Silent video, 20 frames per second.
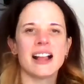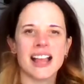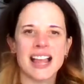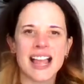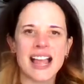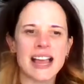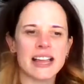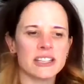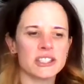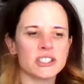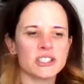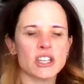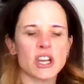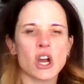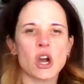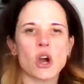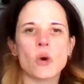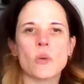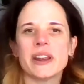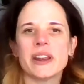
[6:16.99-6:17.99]
And
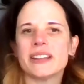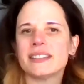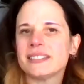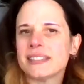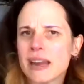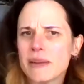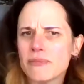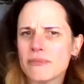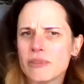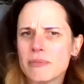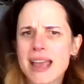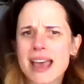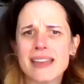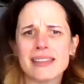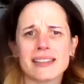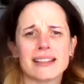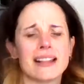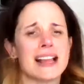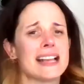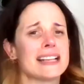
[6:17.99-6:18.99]
so when it's time for
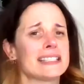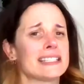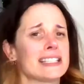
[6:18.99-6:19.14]
math class,